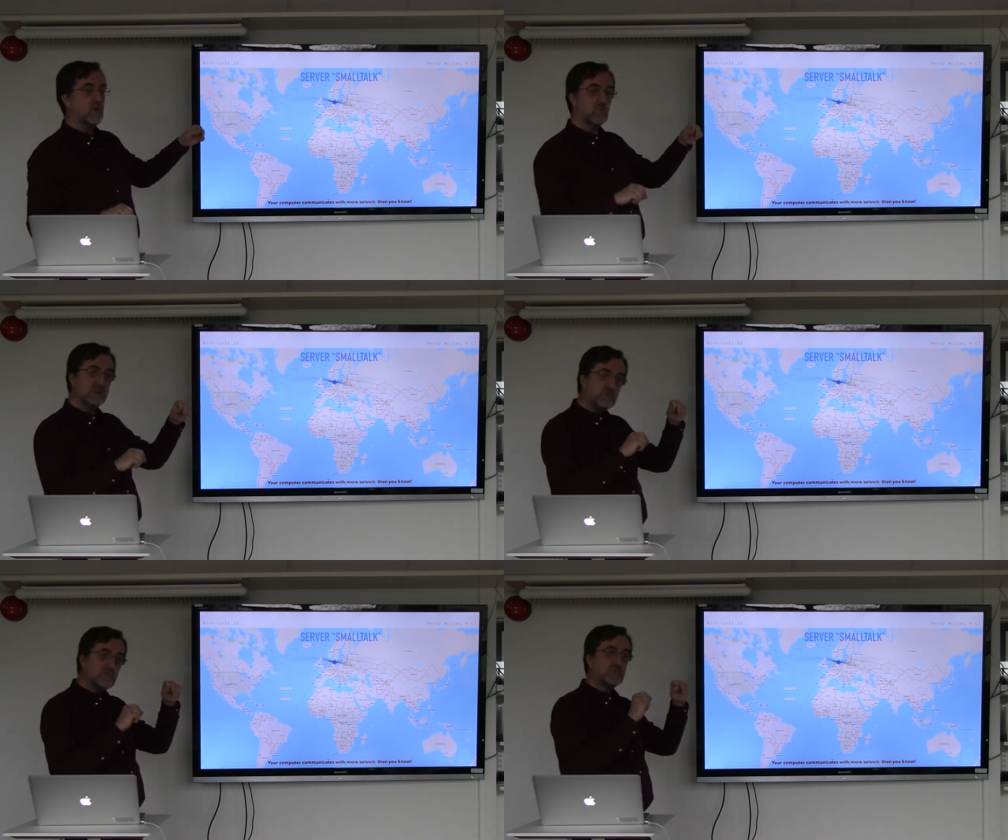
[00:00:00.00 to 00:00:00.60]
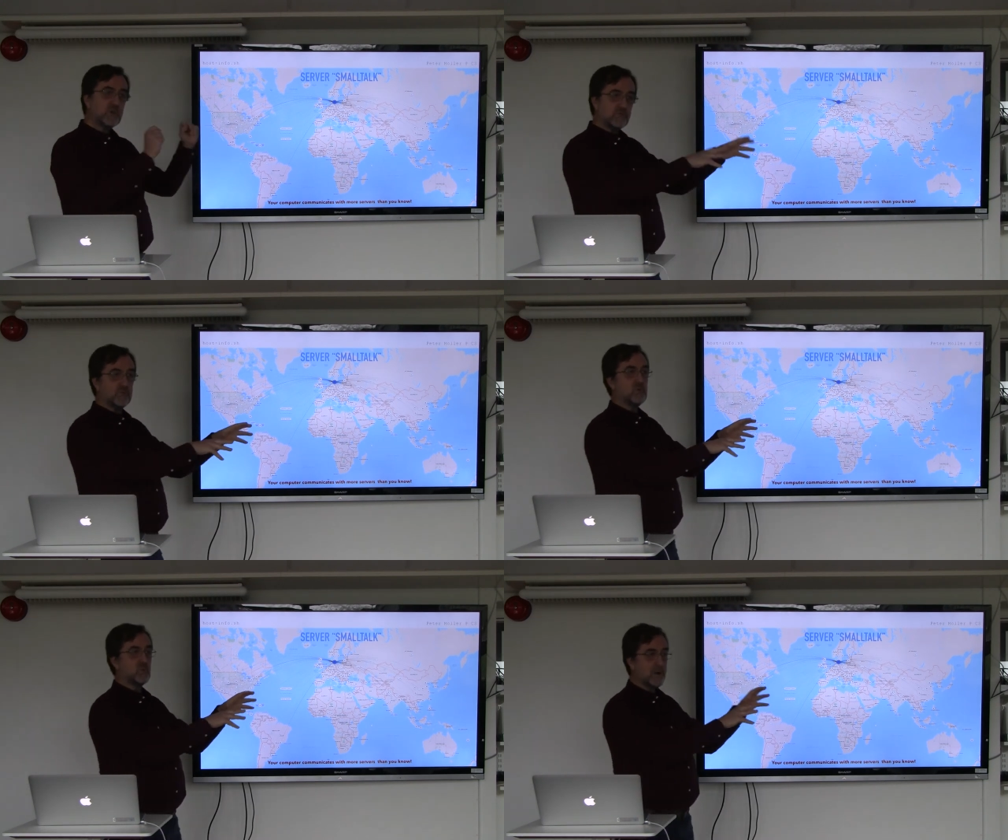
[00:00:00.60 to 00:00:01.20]
When you surf
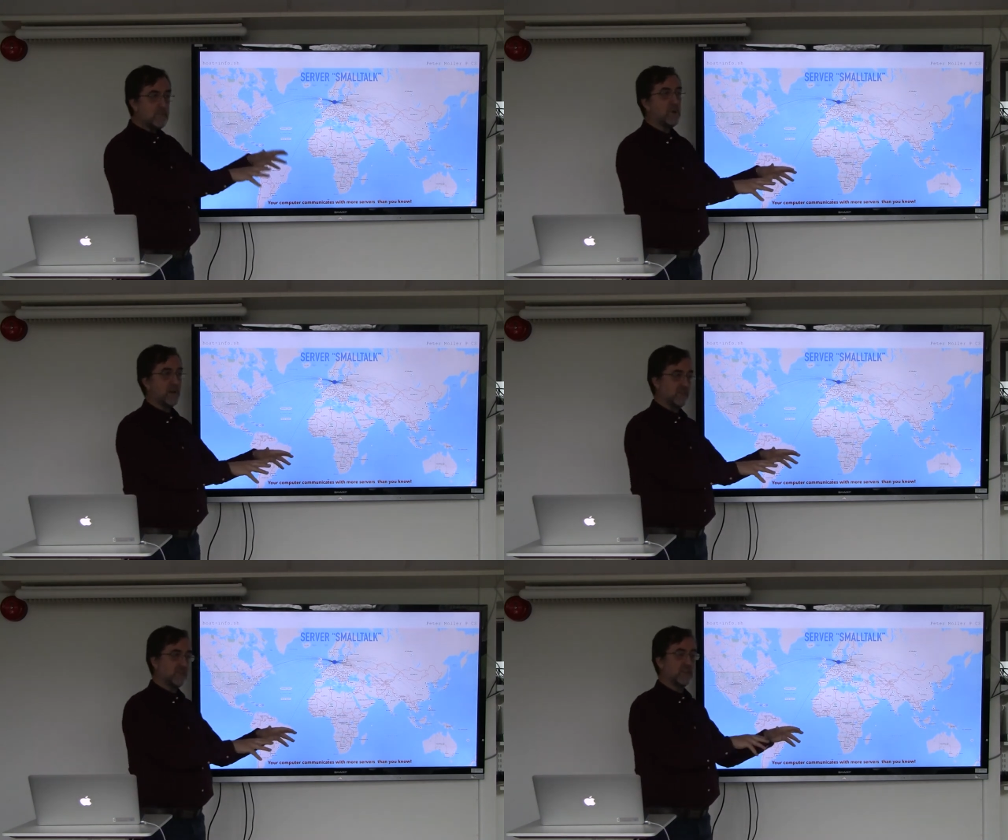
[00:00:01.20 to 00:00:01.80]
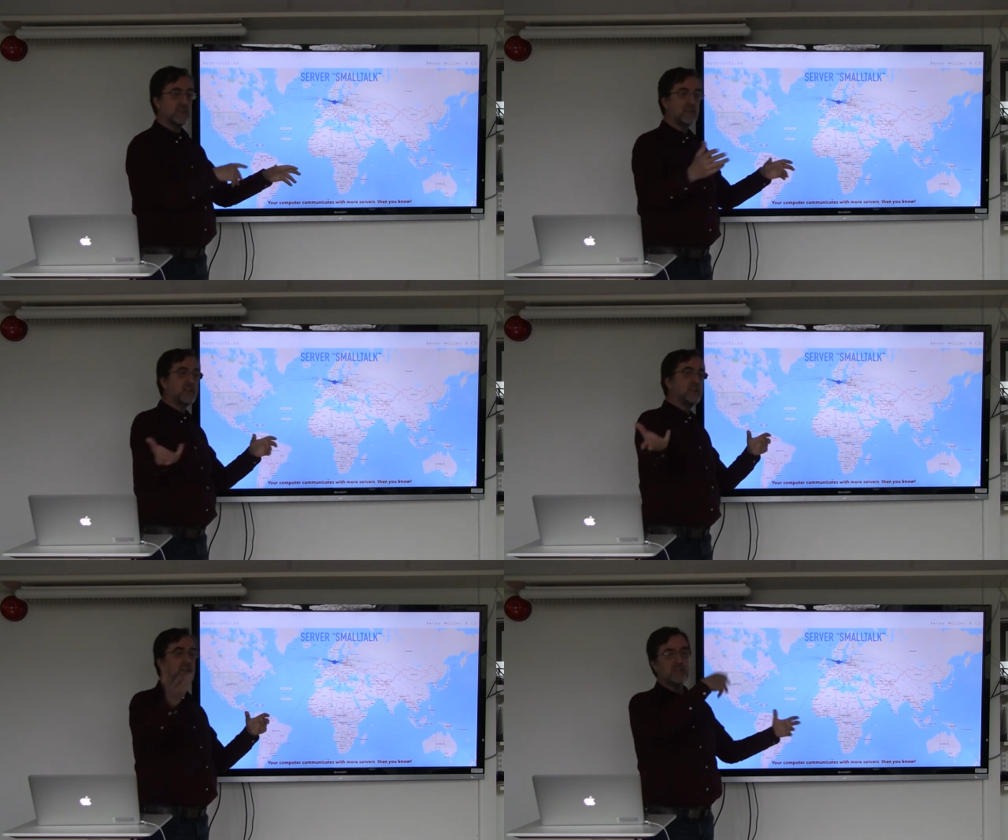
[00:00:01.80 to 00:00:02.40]
to a web page, it
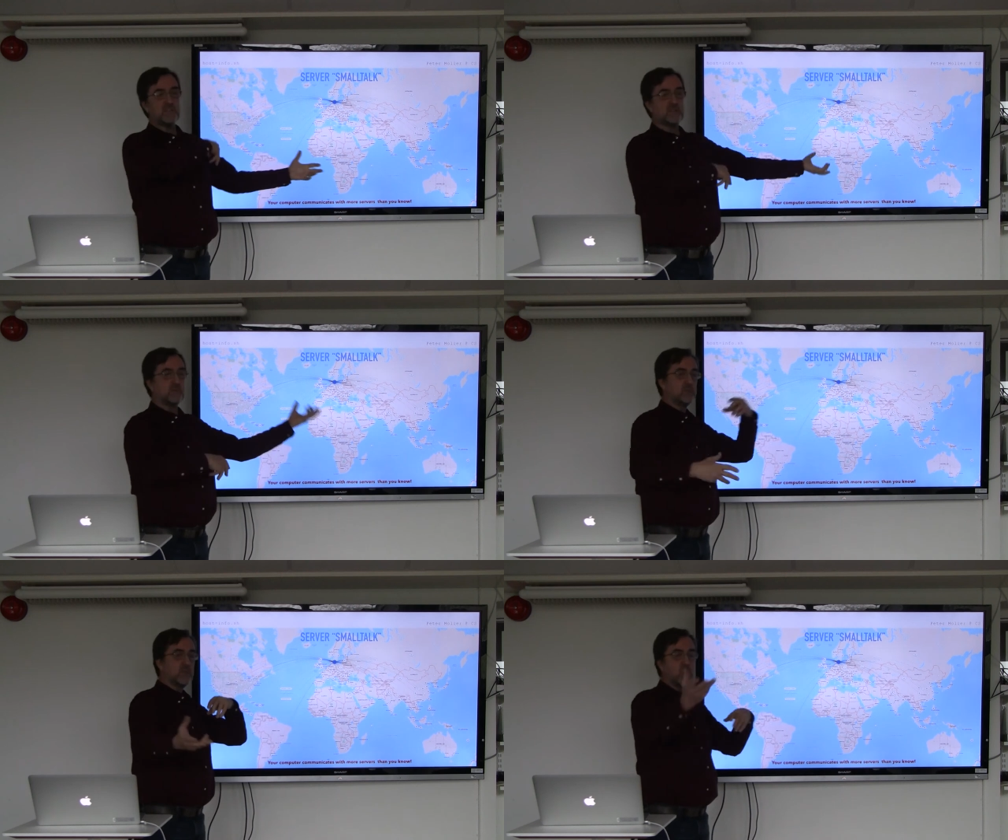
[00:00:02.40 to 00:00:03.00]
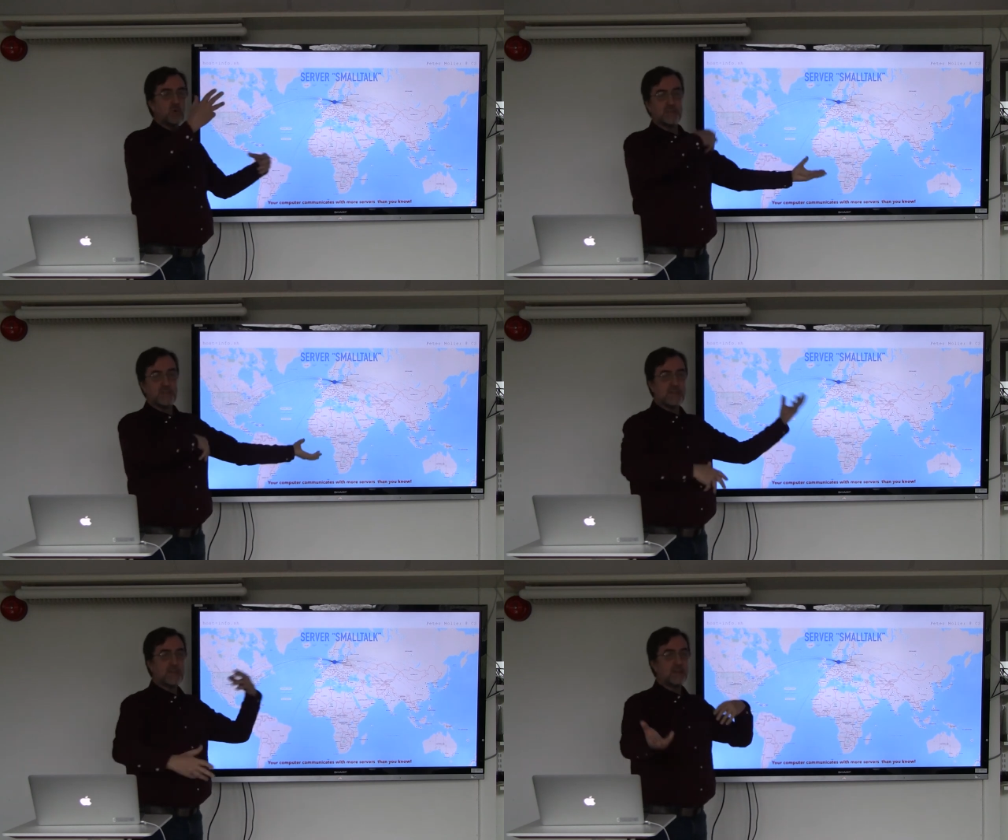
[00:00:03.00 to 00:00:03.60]
needs to load
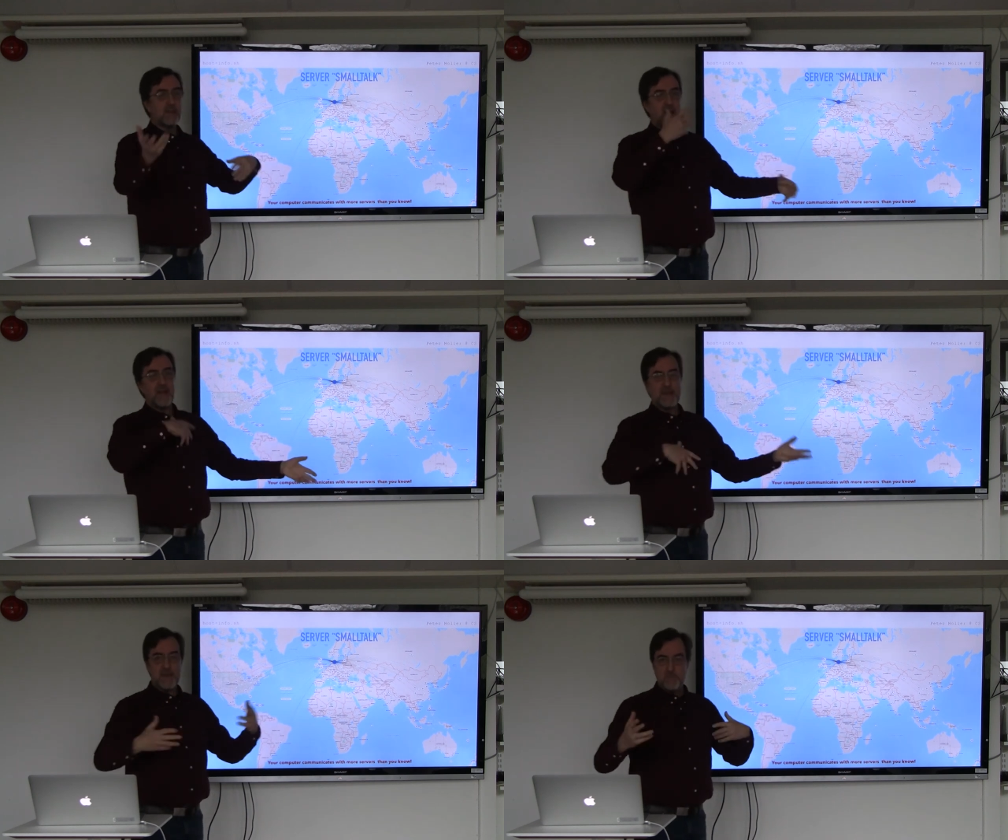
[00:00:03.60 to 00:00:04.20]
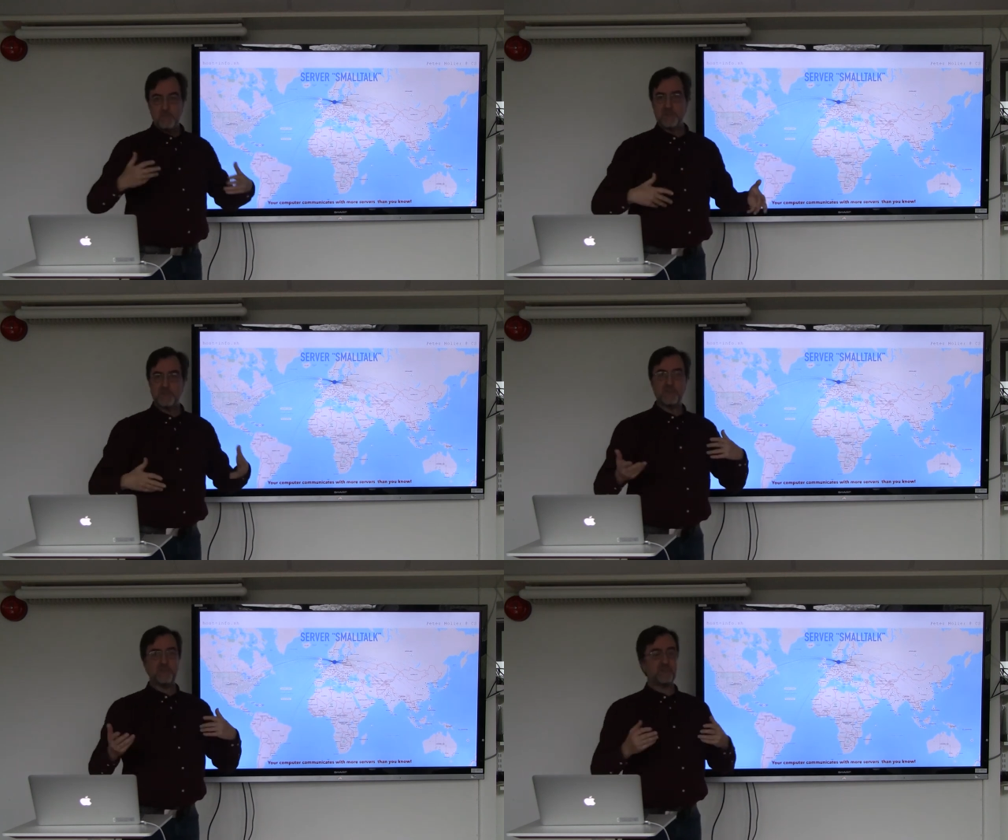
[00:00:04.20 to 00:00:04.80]
in
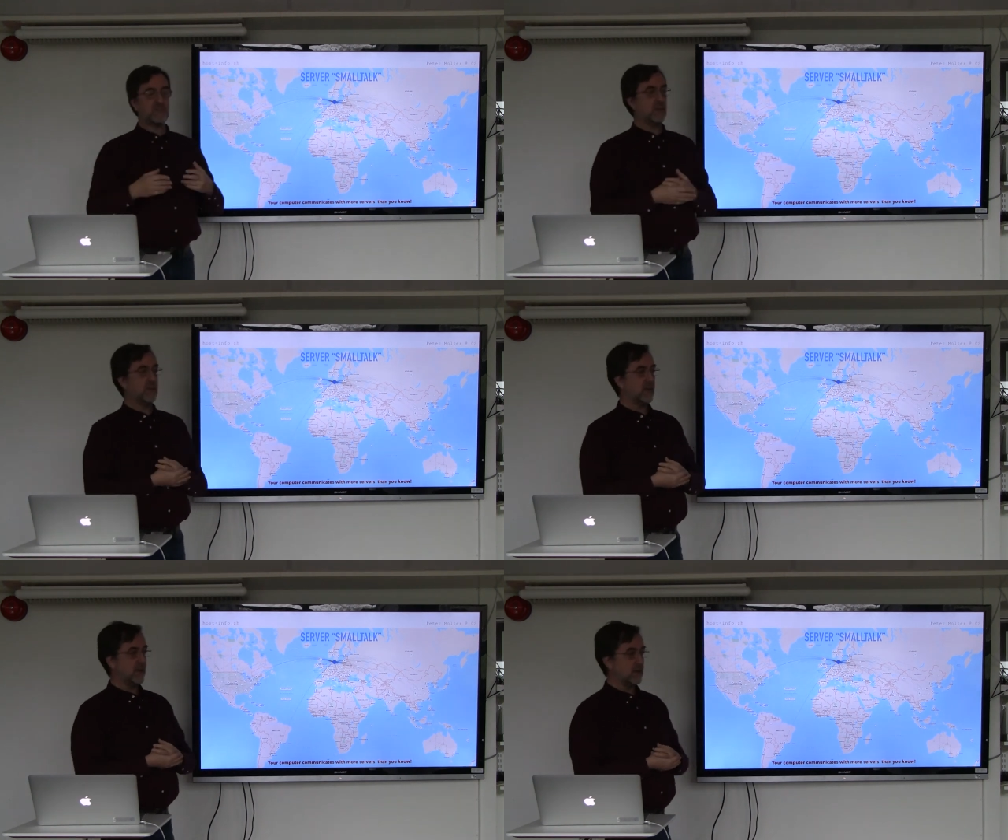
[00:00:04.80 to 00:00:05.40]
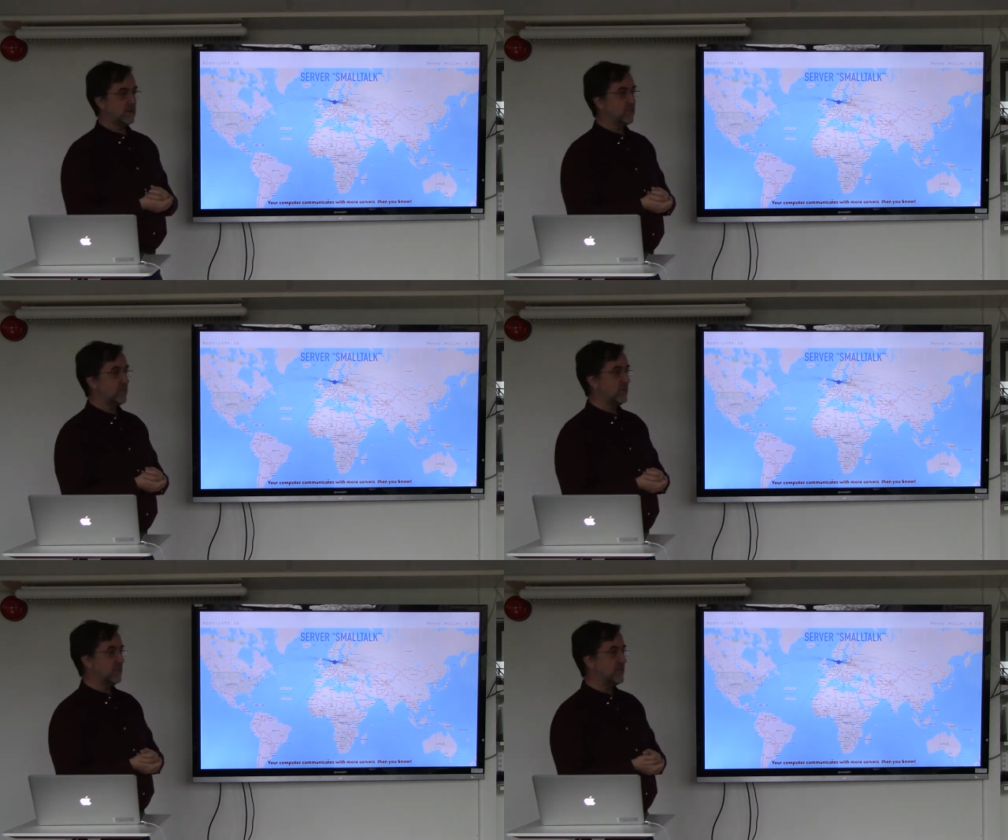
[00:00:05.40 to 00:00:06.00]
images, uh,
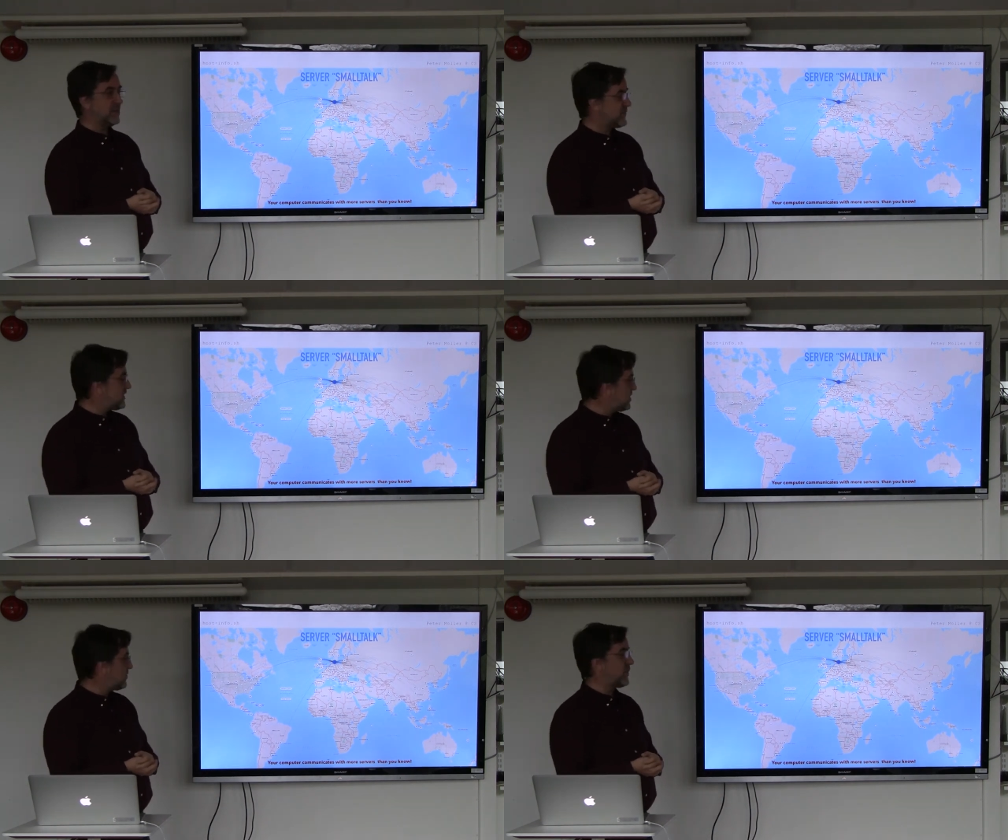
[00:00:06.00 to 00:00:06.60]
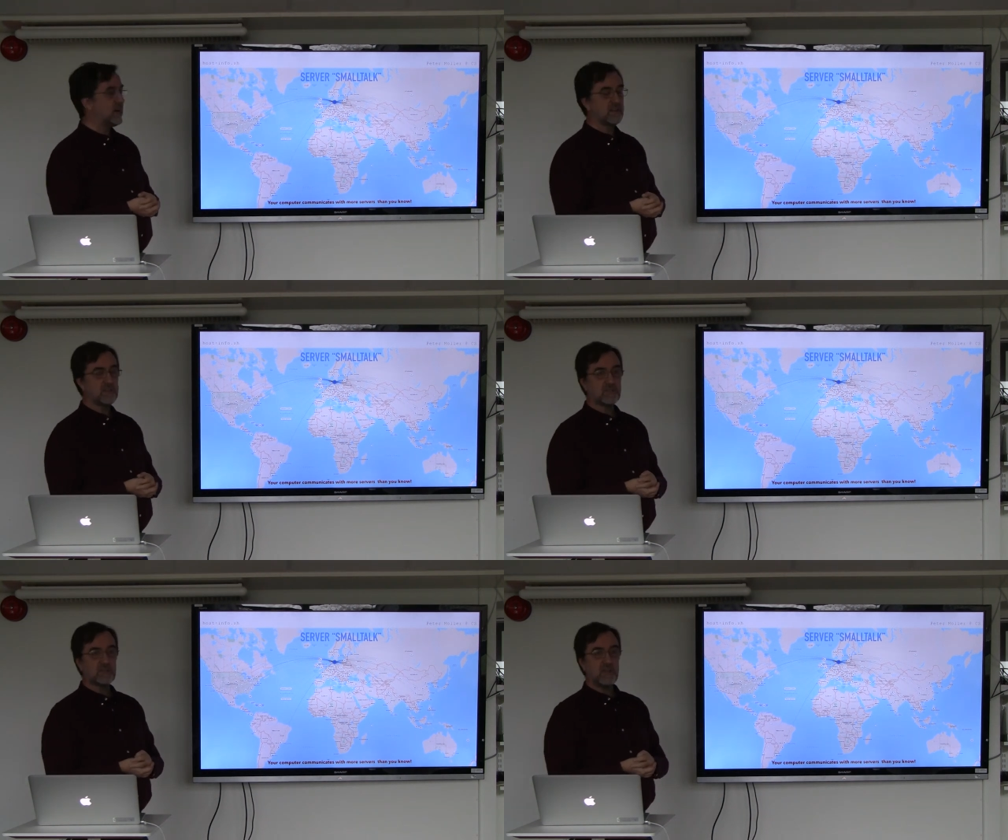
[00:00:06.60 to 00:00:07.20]
CSS
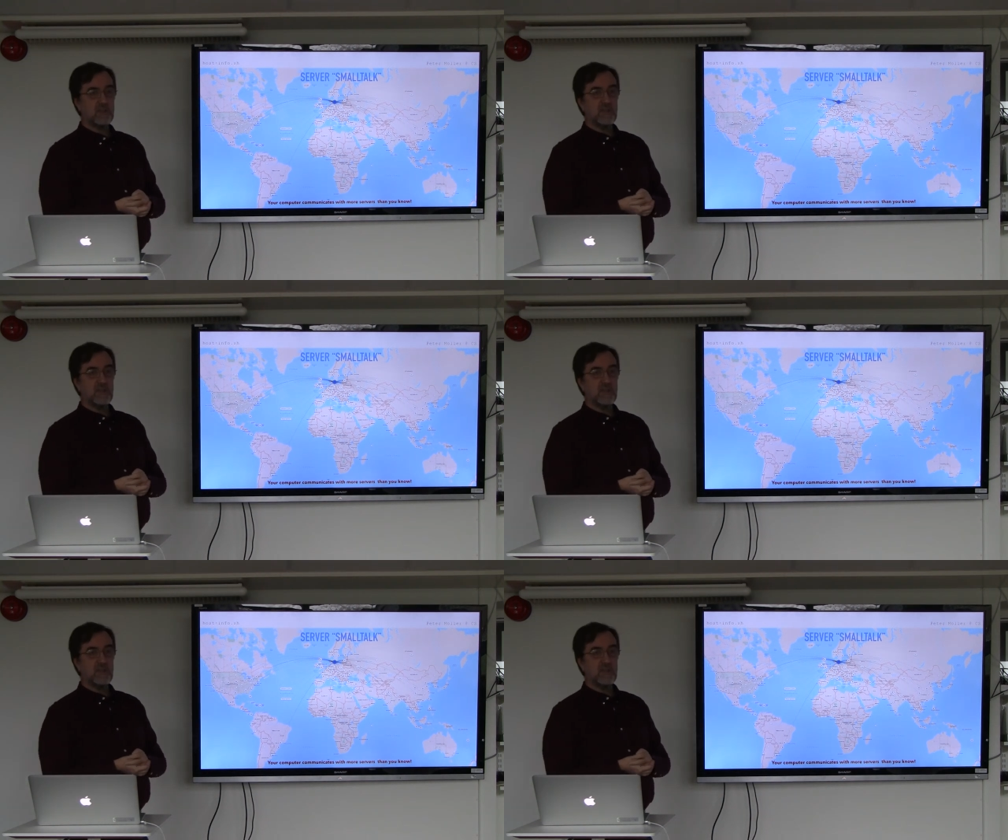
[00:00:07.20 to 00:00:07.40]
files,